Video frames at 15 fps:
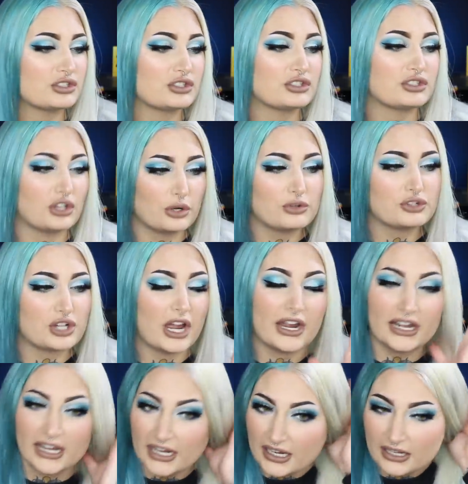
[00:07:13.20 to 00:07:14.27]
so
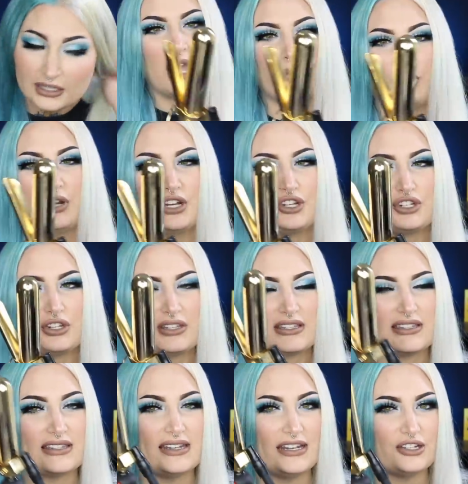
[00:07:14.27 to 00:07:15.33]
shiny. I'm pretty sure this
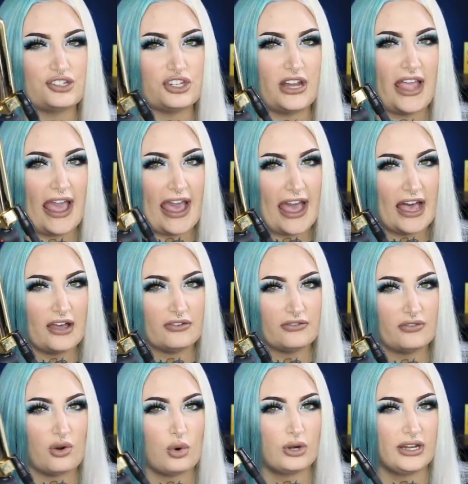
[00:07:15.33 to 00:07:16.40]
is an inch and a
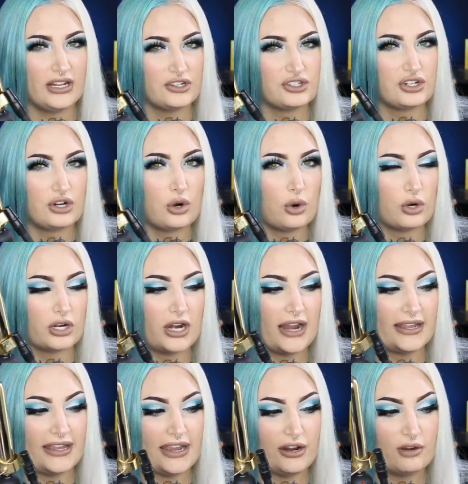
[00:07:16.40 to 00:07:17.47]
half or an inch and a quarter. I
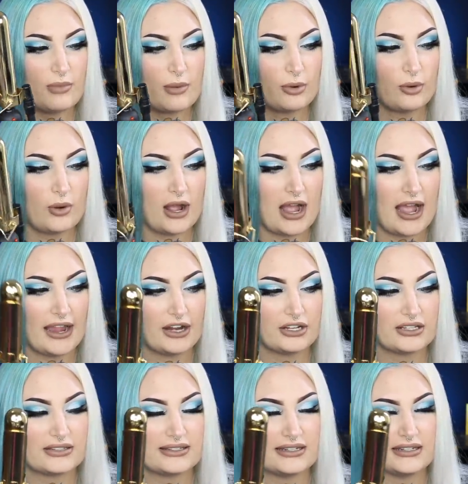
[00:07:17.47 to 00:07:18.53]
can't remember what iron
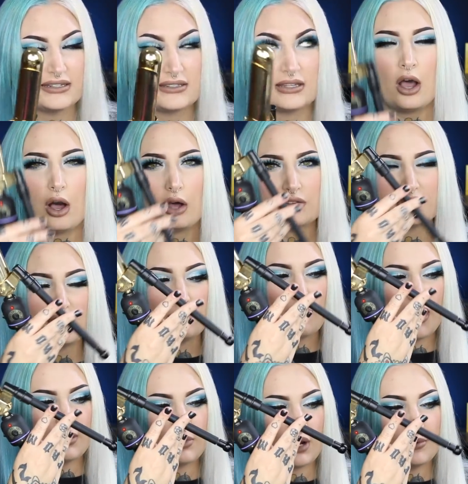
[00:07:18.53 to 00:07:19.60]
this is. Also,
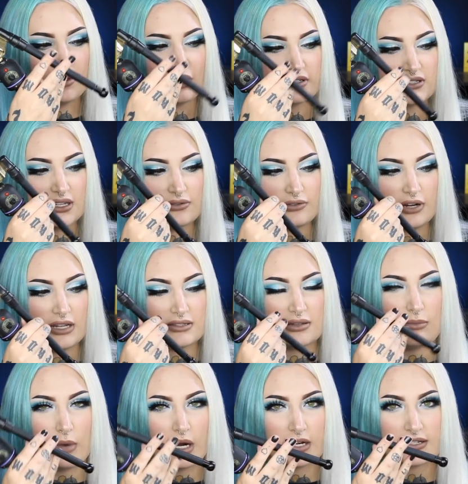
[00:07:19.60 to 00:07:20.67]
mine probably looks different. It's a
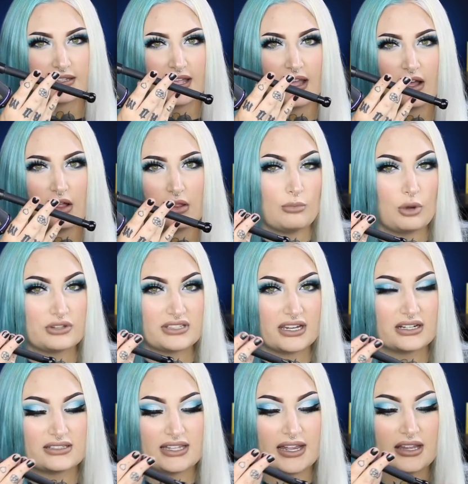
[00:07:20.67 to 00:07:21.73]
Marcel. Most
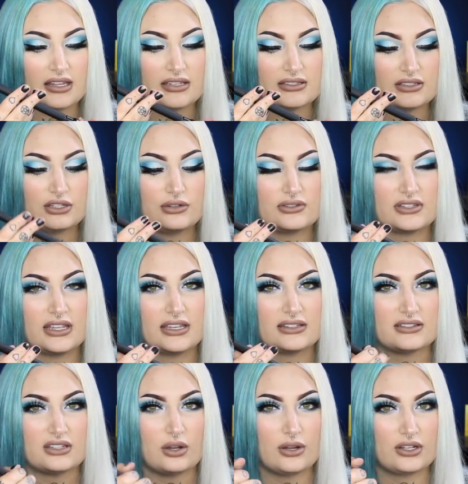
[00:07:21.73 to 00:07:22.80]
hairstylists use this,
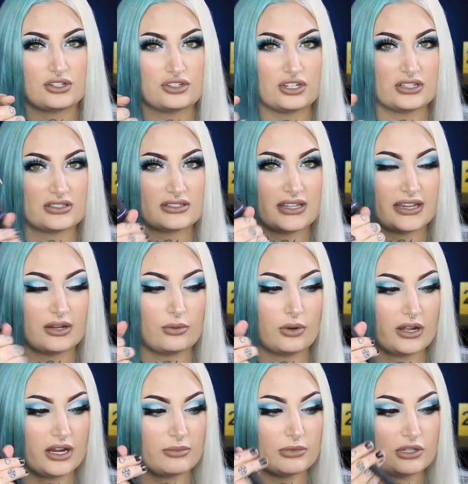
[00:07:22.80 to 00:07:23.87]
so it's just like
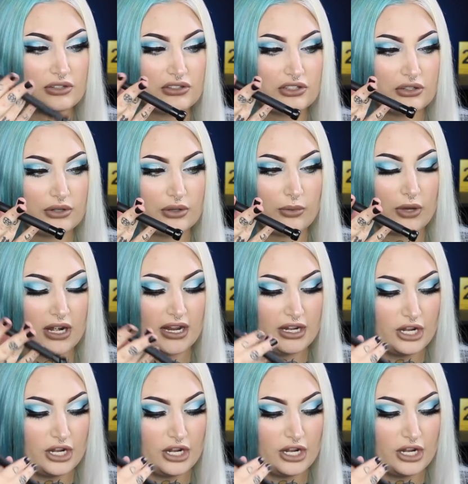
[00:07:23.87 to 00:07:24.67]
what I'm used to and what I